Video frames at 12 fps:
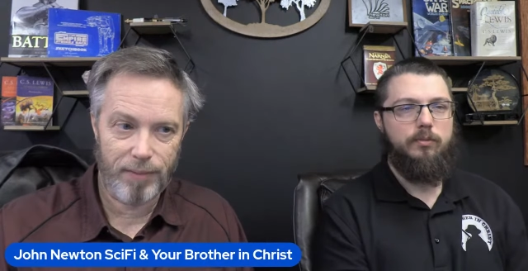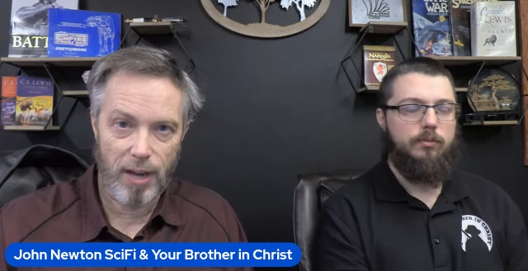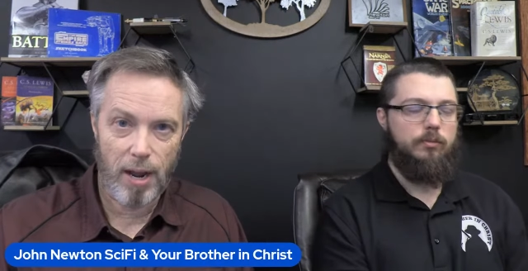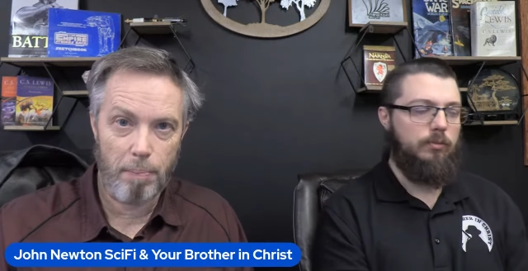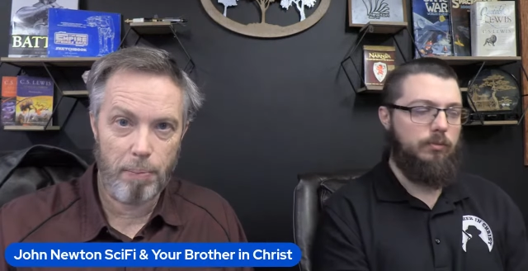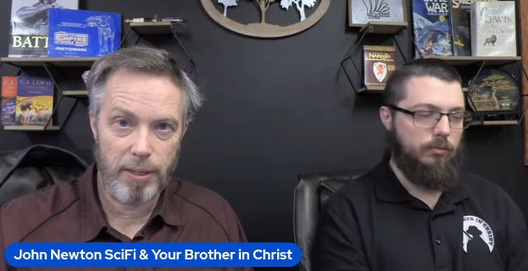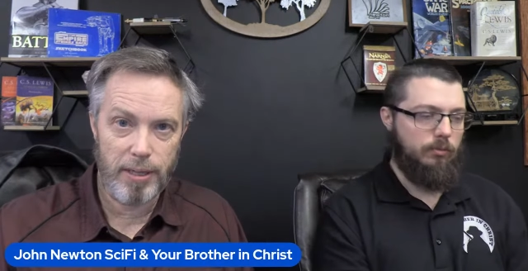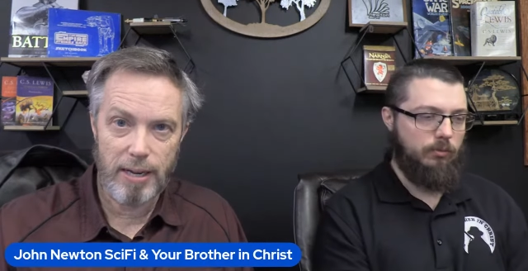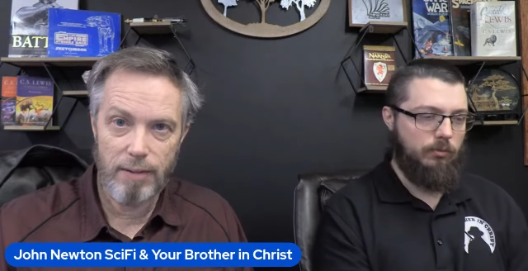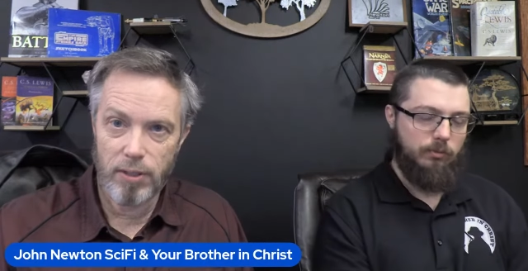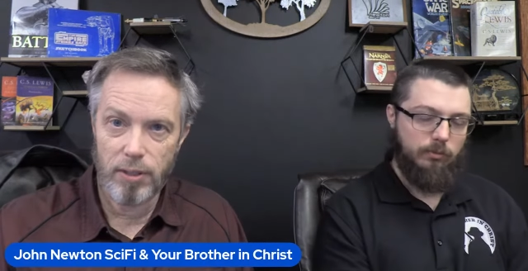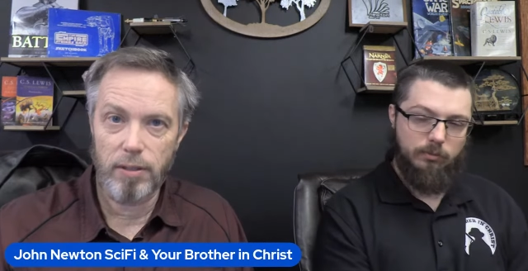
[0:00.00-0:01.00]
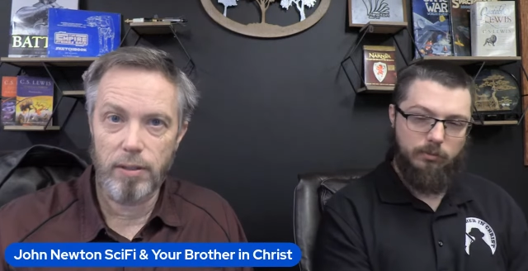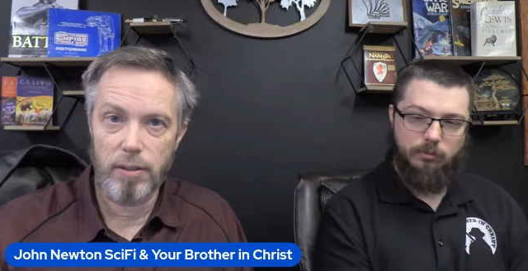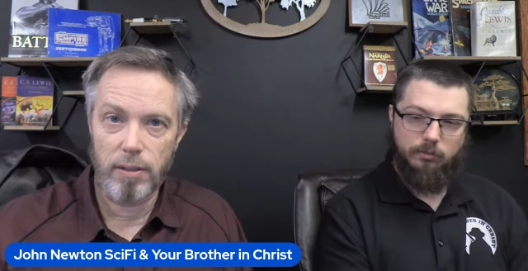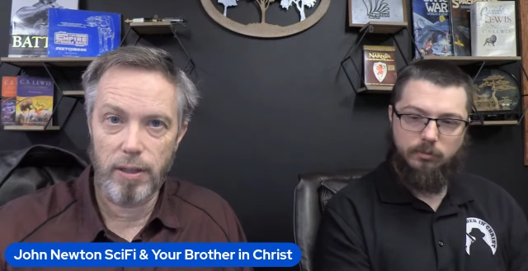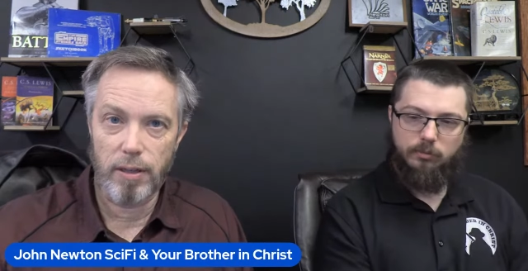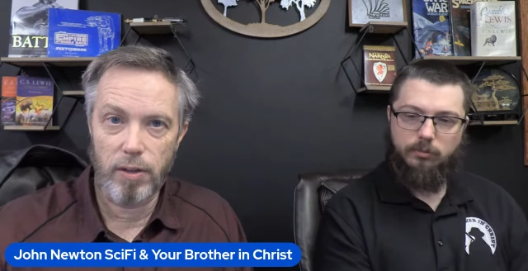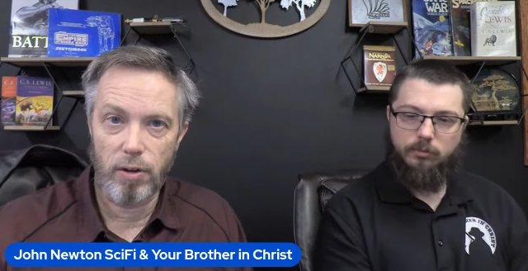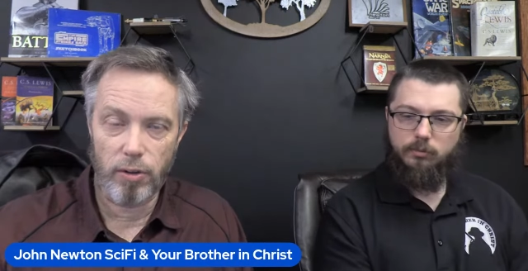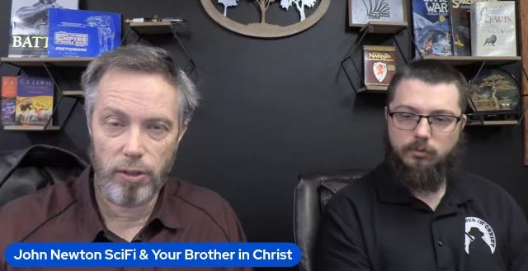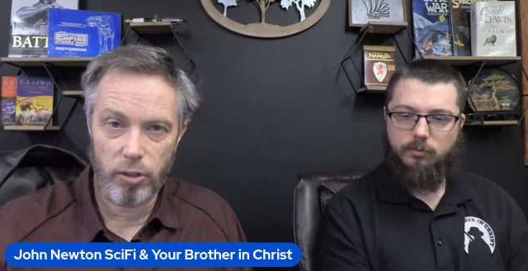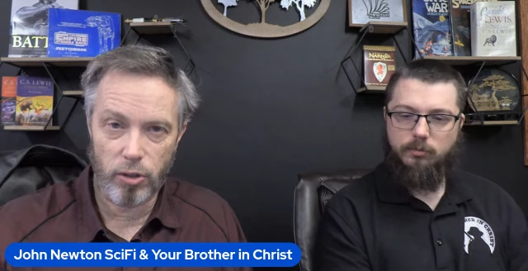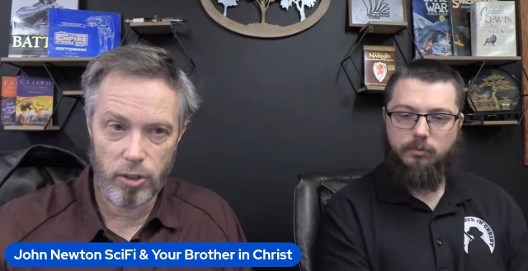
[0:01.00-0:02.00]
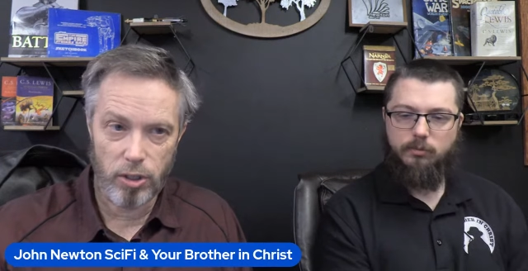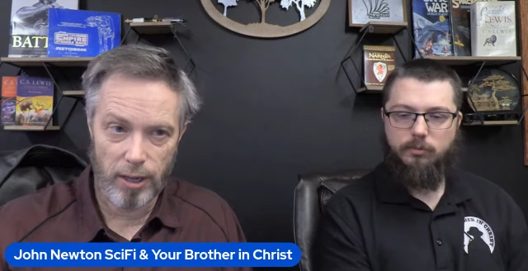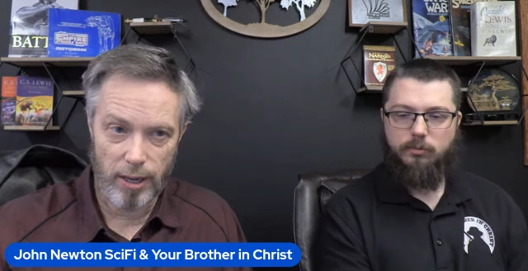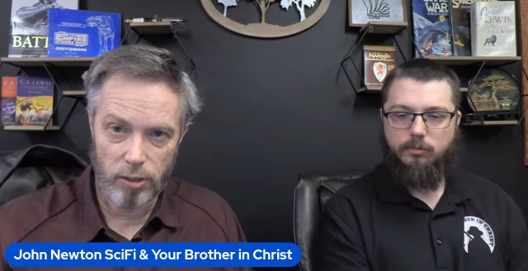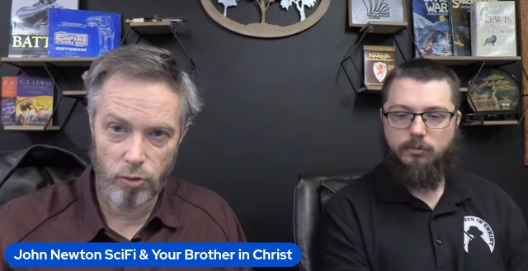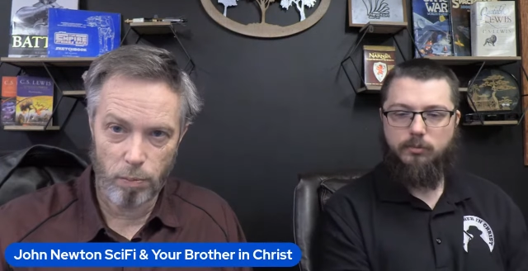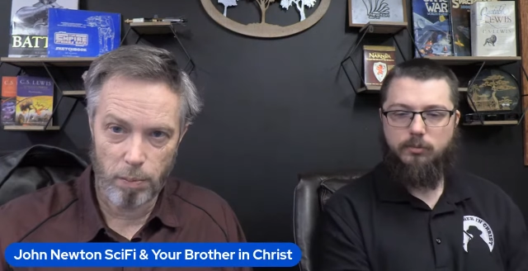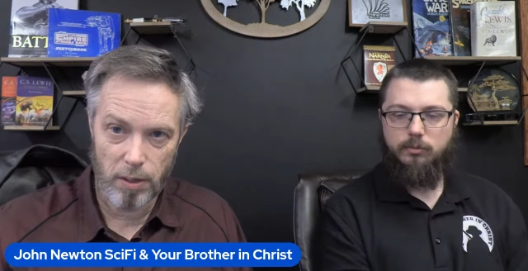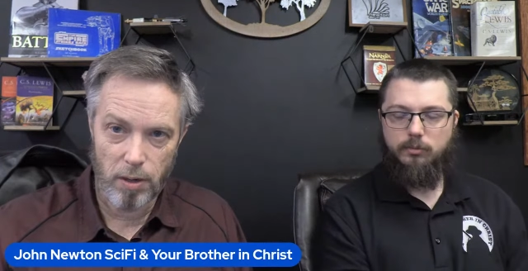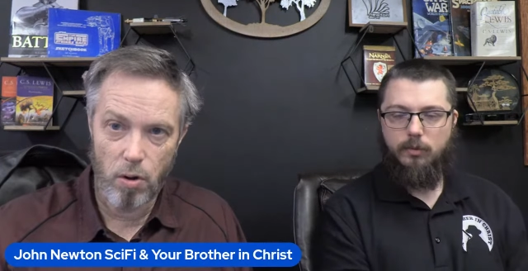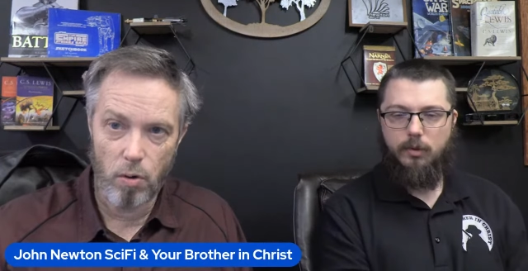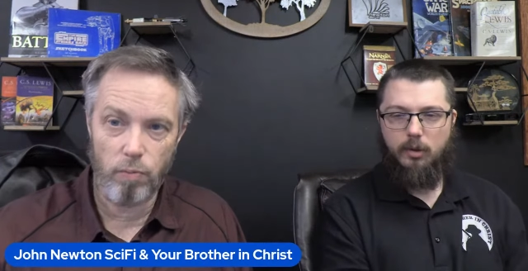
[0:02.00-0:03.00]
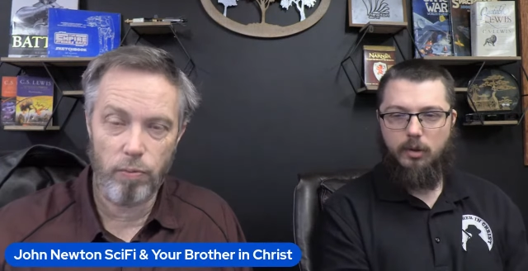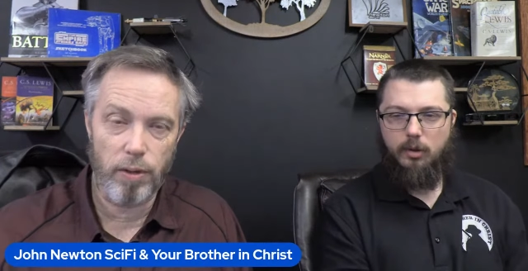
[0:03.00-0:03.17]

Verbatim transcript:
Speaker 1: not believed in the early church? And the answer would be no.